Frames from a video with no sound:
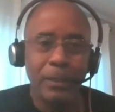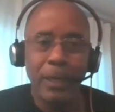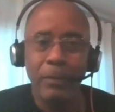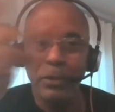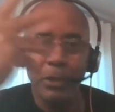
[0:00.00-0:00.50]

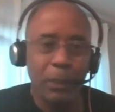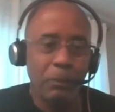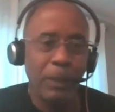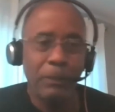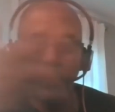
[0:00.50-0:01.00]
They were just
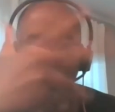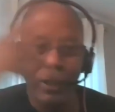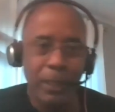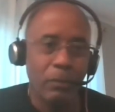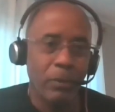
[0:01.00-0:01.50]
people
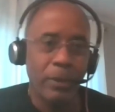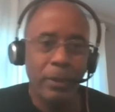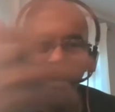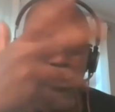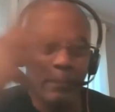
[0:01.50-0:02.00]
that
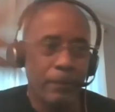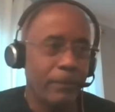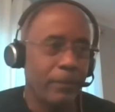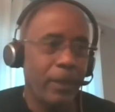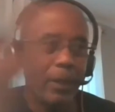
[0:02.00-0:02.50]
were
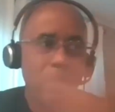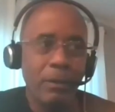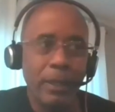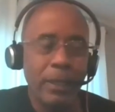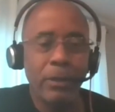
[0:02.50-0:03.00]
in
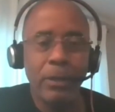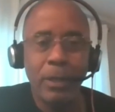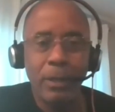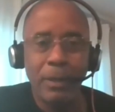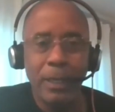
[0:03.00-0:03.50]

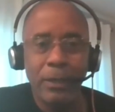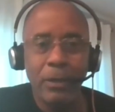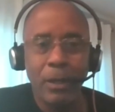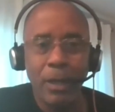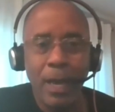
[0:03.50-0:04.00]

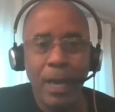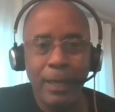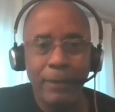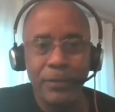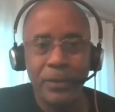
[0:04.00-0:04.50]
our
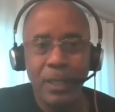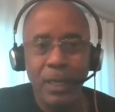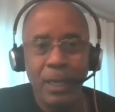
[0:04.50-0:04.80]
lives,